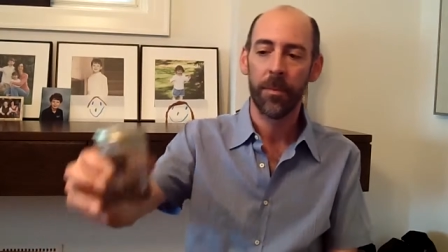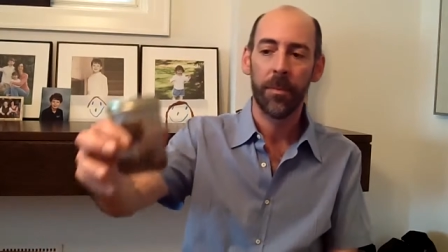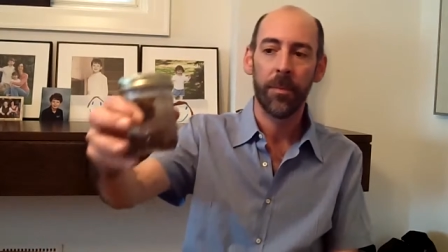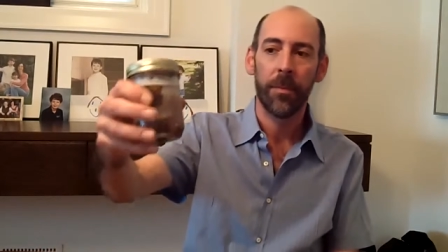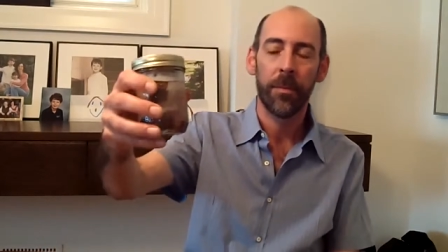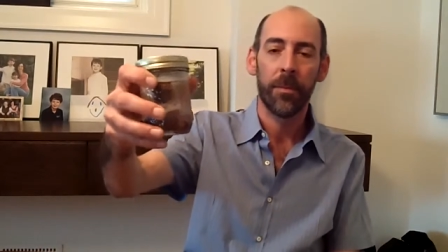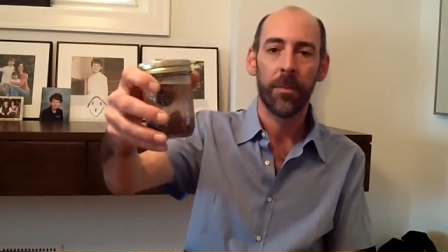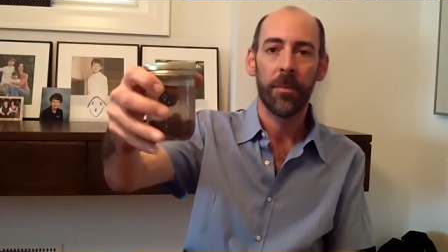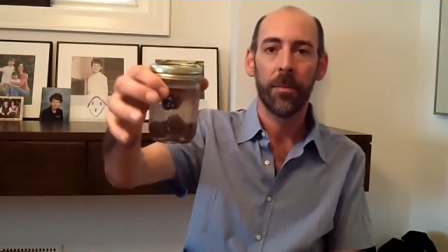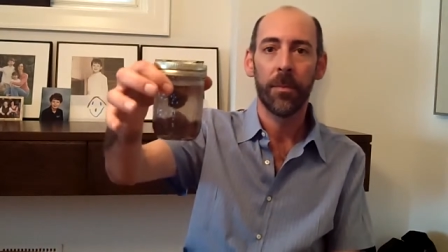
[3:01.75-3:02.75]
in the
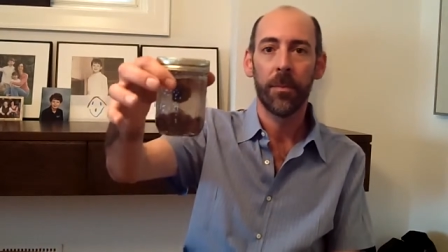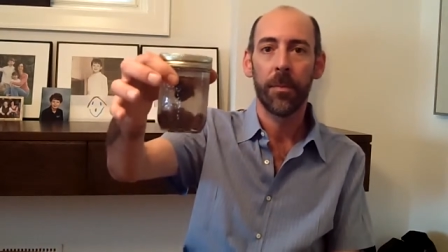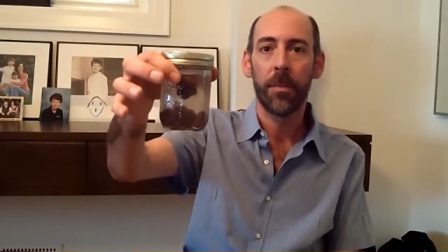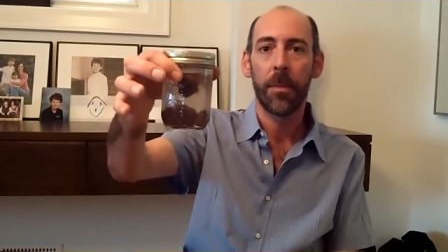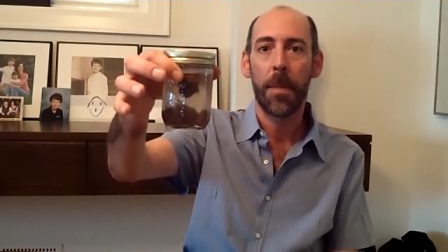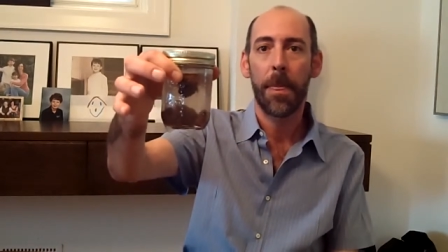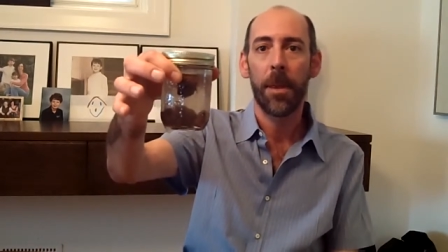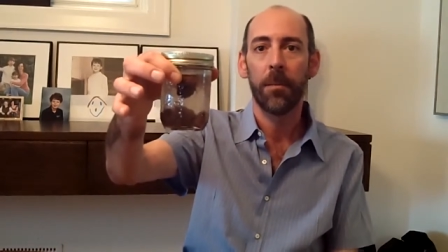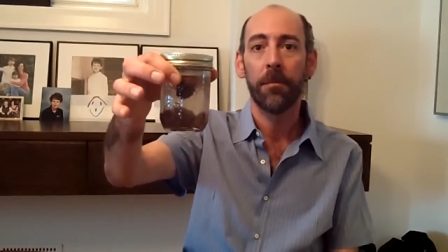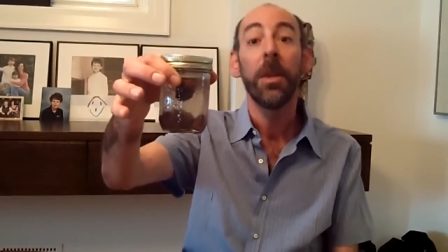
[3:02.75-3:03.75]
small
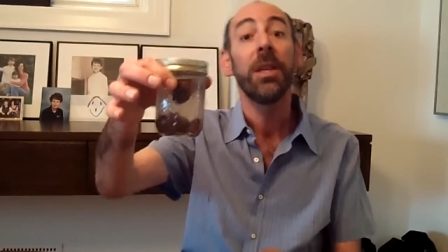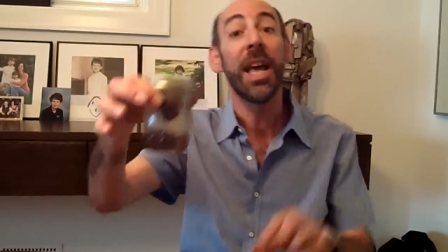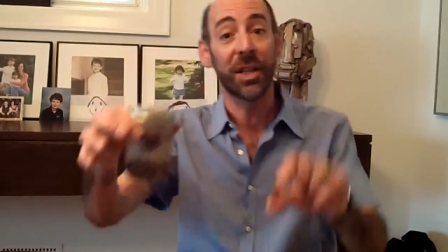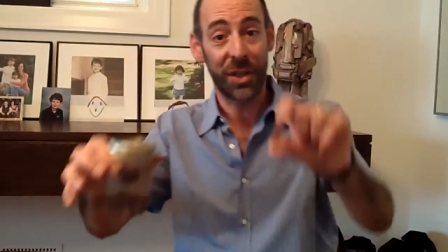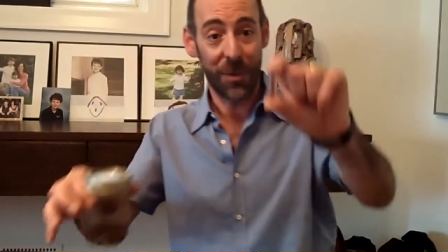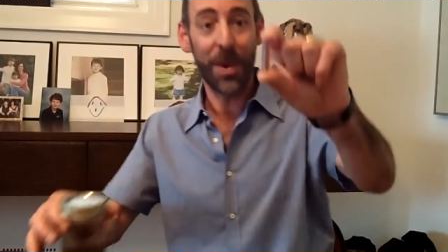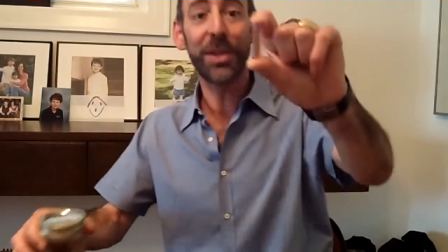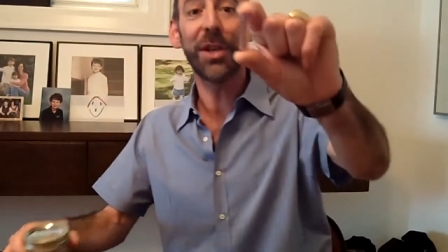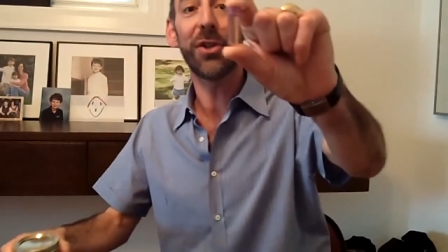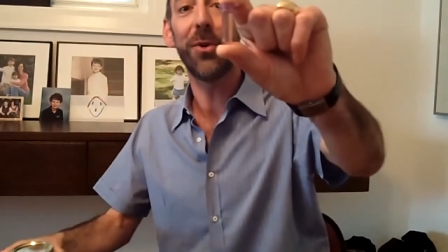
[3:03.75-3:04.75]
vials? Yes, the
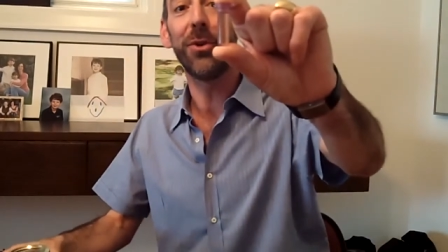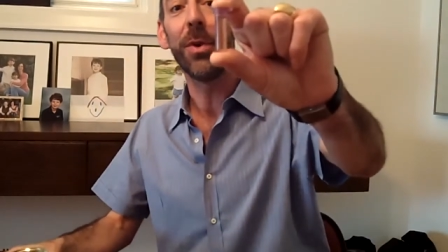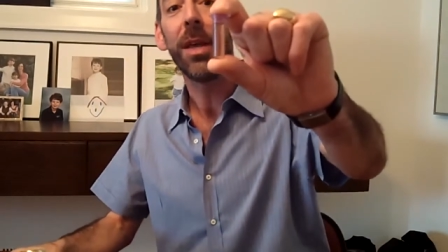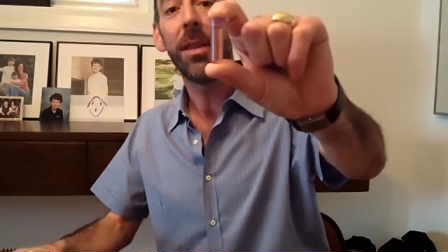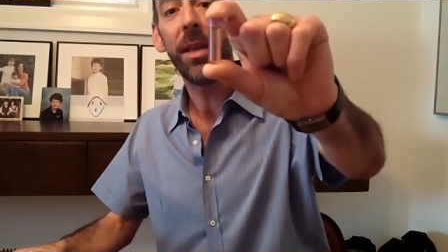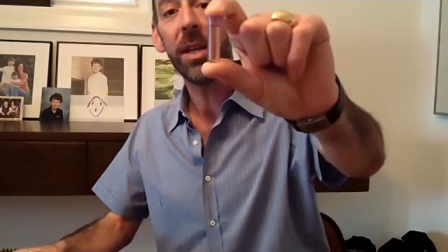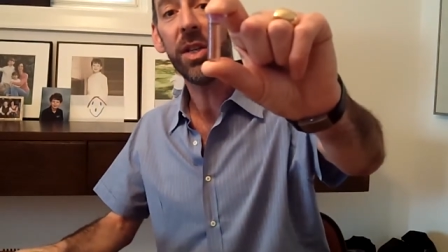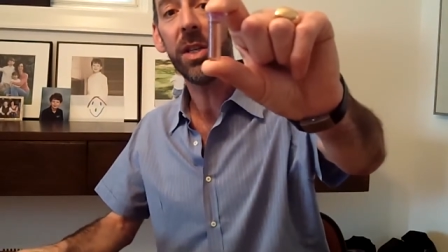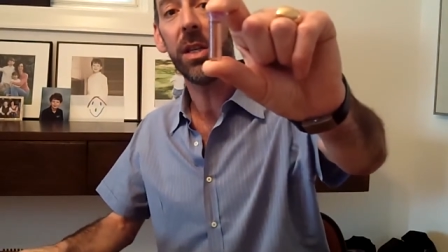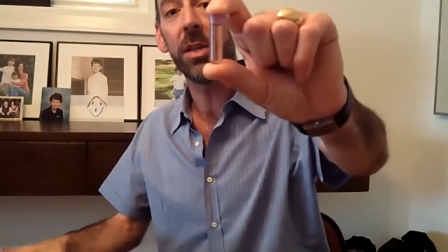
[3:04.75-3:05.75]
ones I showed you. Mm-hmm.
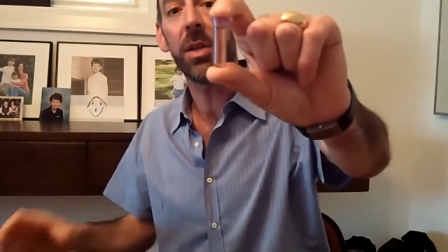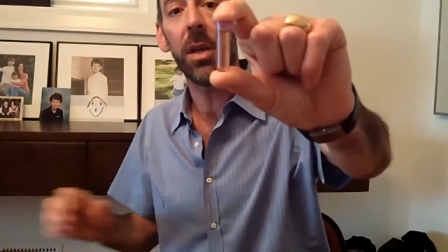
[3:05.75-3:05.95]
This